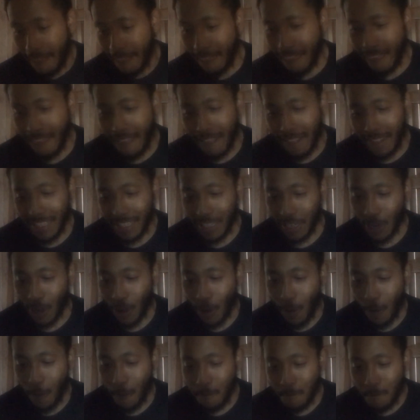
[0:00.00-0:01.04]

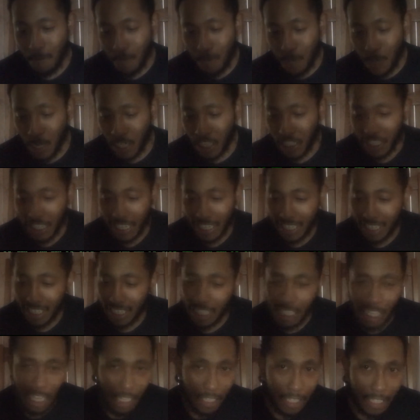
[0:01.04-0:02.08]
But the Jets is
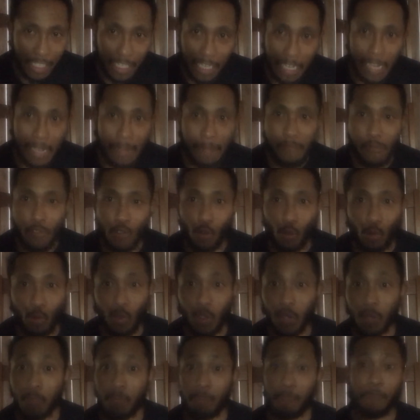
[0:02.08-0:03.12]
another team
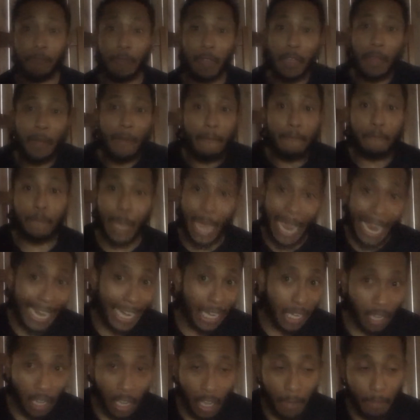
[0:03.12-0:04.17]
who's banged
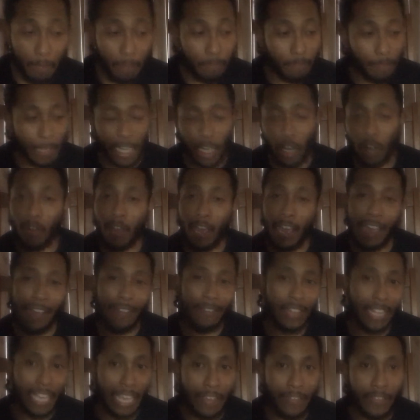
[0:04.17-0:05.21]
up. They don't have
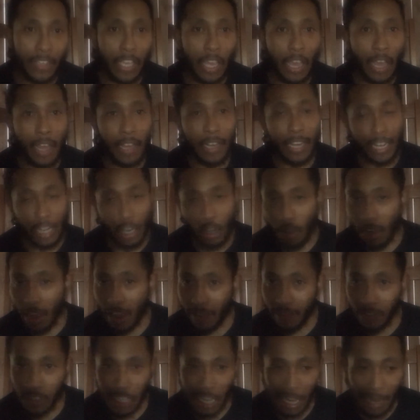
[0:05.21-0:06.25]
Le'Veon. They don't
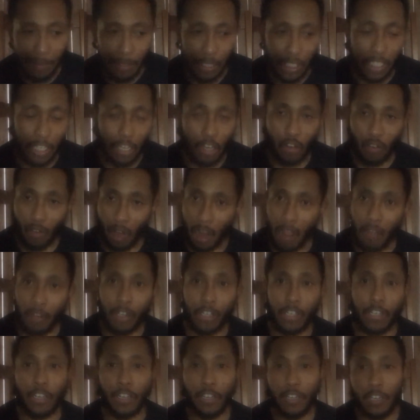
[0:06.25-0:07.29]
have Jamison
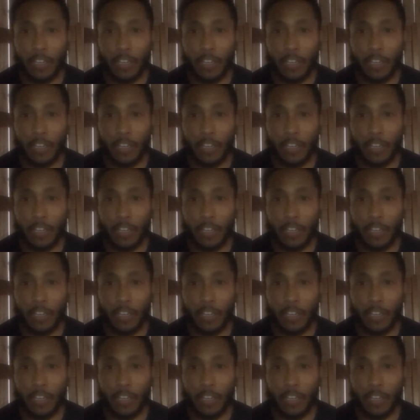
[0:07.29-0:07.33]
Crowder.